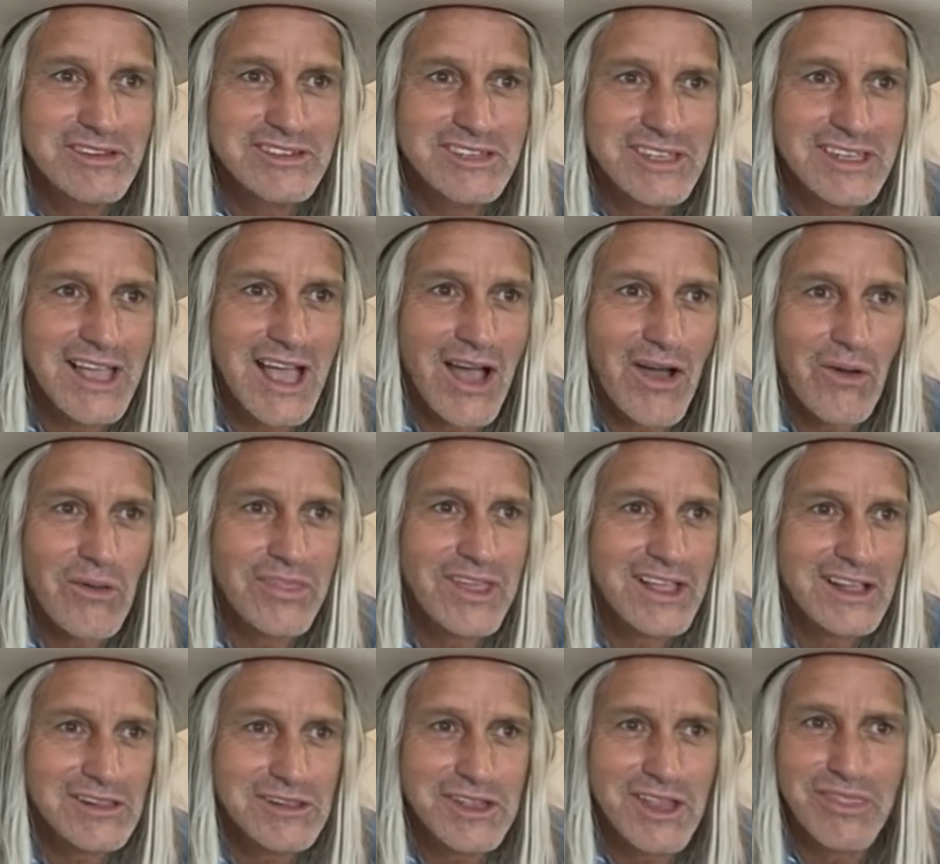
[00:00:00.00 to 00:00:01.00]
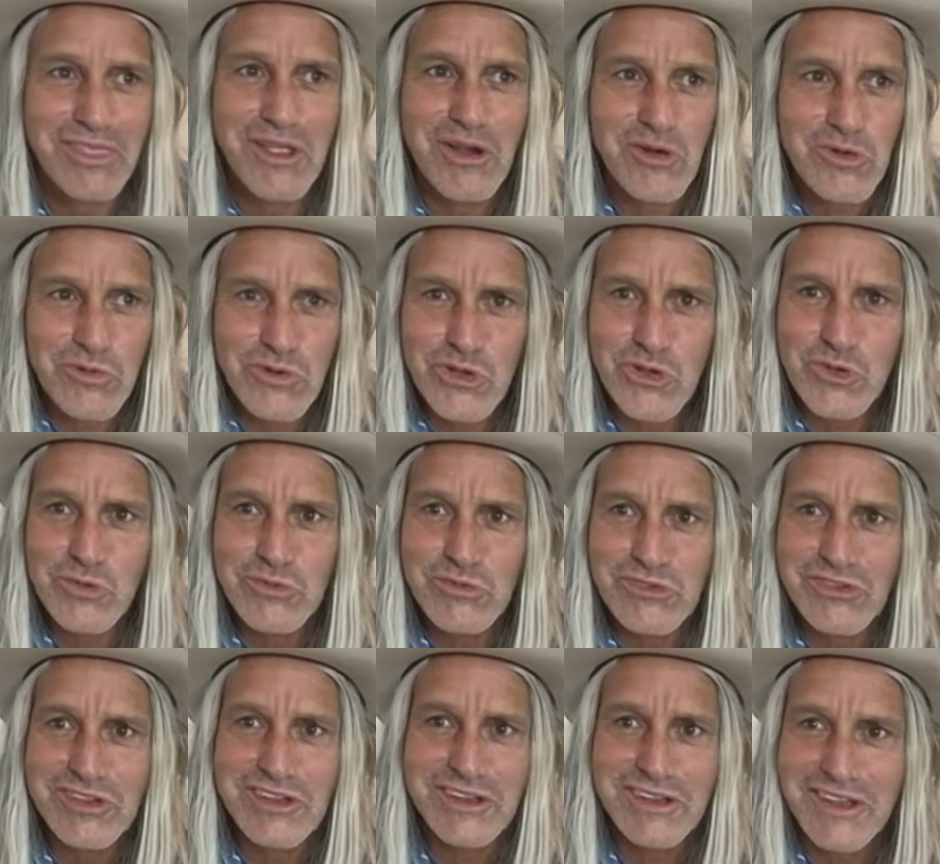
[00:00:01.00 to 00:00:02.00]
to see how they cleaned their
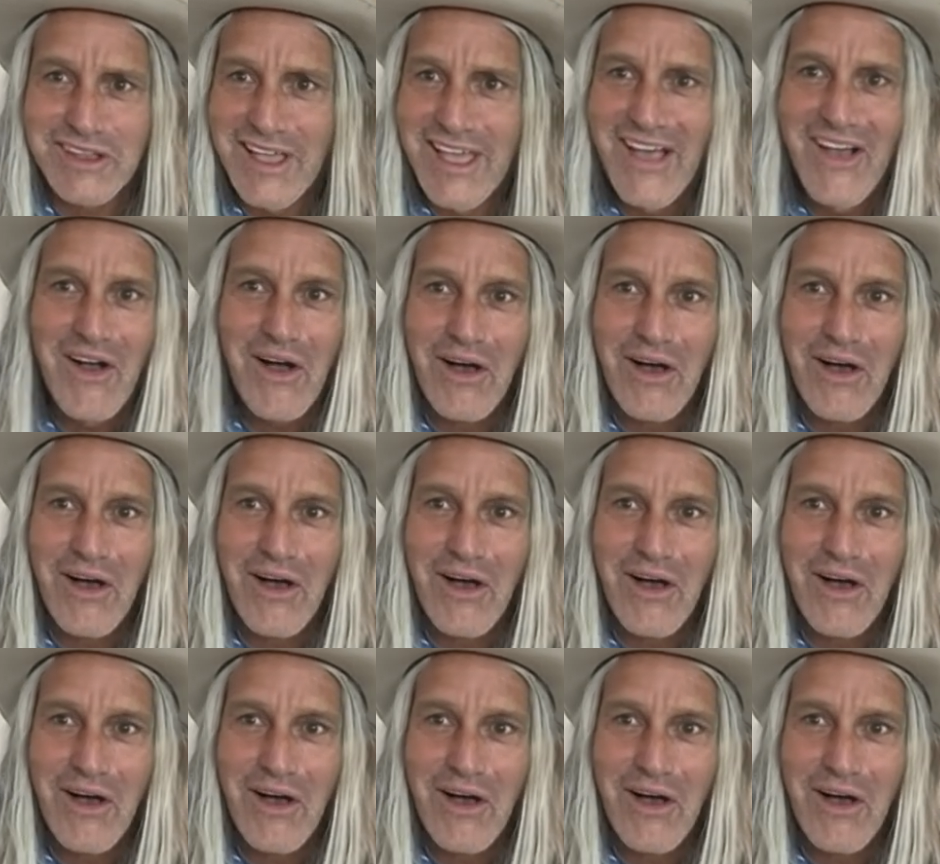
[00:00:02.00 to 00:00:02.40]
rooms and